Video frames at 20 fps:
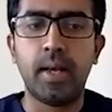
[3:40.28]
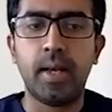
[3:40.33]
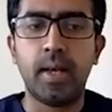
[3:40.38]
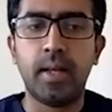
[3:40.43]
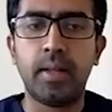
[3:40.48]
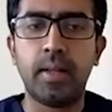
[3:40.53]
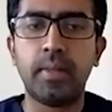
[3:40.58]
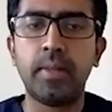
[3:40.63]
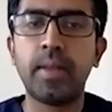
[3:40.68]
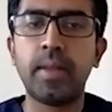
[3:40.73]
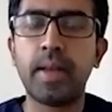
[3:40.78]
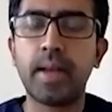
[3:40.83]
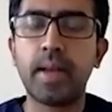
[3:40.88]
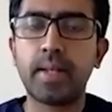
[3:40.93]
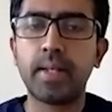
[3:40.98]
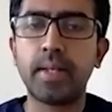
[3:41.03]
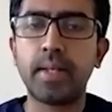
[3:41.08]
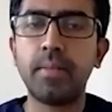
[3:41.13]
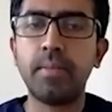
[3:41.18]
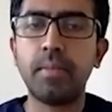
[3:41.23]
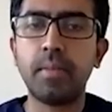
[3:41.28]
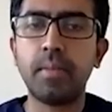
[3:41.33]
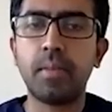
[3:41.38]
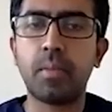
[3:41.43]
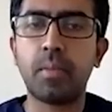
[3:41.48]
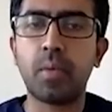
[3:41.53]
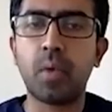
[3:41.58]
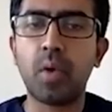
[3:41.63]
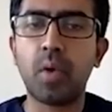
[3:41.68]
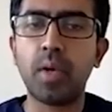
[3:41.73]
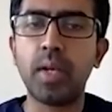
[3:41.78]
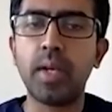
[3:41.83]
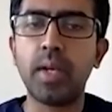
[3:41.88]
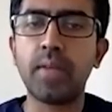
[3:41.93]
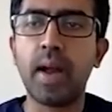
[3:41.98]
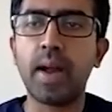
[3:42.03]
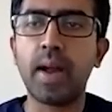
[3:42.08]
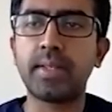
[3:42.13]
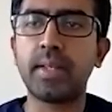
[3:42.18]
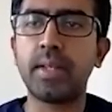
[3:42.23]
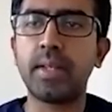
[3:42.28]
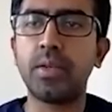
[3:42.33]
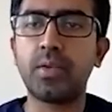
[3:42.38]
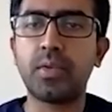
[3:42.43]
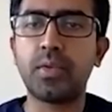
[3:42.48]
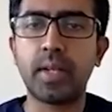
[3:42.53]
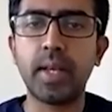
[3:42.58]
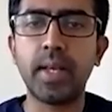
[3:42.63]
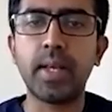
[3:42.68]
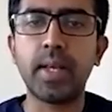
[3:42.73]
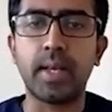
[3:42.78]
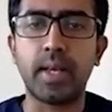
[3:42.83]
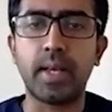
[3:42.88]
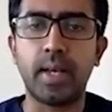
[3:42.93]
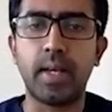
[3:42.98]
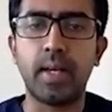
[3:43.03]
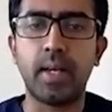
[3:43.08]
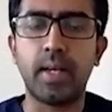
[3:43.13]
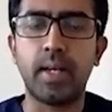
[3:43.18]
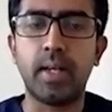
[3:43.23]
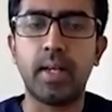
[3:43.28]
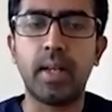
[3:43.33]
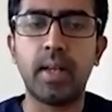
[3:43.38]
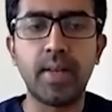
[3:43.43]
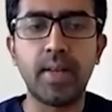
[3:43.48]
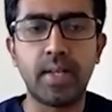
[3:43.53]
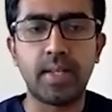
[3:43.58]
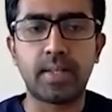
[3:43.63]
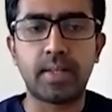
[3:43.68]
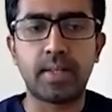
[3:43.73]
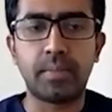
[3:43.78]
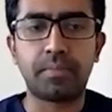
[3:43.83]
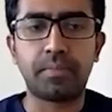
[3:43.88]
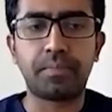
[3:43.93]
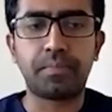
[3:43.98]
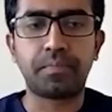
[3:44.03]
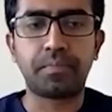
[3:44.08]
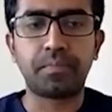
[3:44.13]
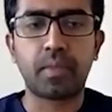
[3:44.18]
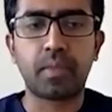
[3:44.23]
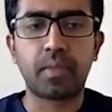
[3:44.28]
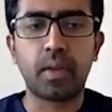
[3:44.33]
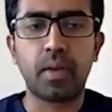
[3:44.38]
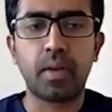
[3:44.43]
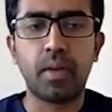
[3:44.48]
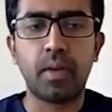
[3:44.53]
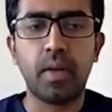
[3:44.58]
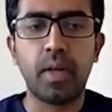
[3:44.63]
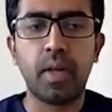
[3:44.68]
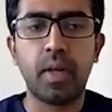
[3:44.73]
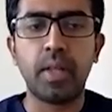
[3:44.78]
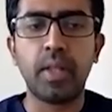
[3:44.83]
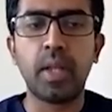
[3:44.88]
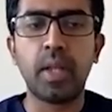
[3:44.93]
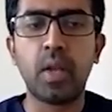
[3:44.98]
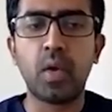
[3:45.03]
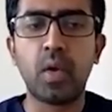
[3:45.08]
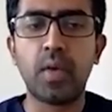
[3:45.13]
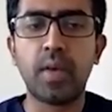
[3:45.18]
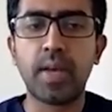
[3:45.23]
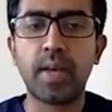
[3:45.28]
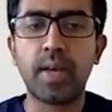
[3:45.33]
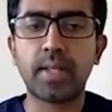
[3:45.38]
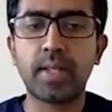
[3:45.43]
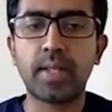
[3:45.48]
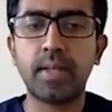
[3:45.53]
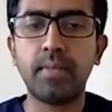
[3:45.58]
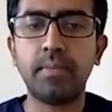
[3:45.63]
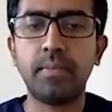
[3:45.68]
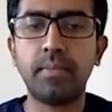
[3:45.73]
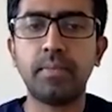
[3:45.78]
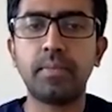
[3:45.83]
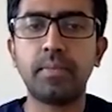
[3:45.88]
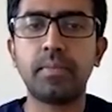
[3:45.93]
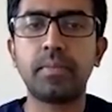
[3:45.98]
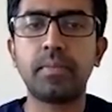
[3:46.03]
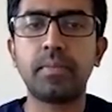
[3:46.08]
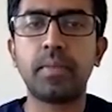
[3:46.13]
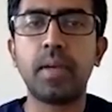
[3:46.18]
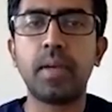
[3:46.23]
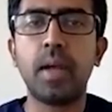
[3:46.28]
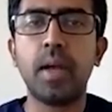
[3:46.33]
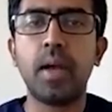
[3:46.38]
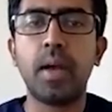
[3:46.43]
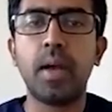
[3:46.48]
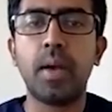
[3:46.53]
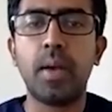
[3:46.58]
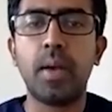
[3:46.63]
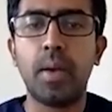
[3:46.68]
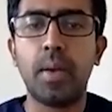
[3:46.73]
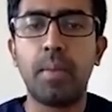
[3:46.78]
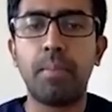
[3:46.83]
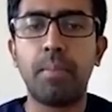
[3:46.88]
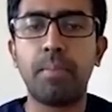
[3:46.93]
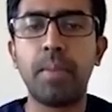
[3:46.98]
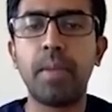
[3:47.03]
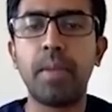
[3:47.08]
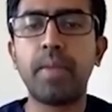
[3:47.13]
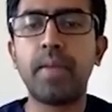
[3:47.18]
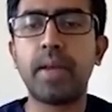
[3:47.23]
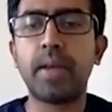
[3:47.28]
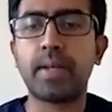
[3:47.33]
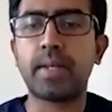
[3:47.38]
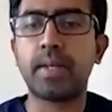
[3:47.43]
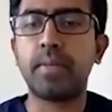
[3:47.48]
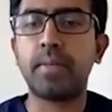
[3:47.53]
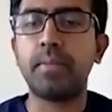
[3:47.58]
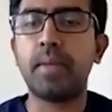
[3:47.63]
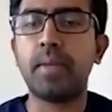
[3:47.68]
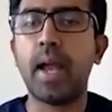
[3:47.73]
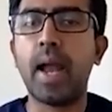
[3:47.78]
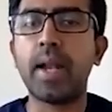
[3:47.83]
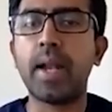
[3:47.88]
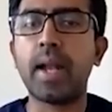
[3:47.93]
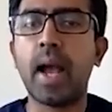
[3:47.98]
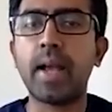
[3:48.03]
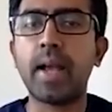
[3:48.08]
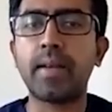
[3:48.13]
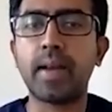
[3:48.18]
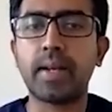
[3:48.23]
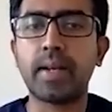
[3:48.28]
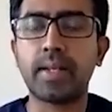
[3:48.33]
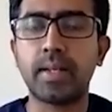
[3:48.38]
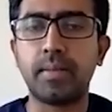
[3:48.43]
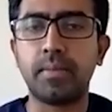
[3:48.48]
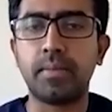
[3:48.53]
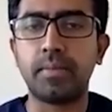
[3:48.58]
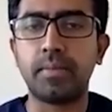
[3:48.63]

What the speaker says: The rectum broadly divides into three levels: the lower rectum, mid-rectum, and high rectum.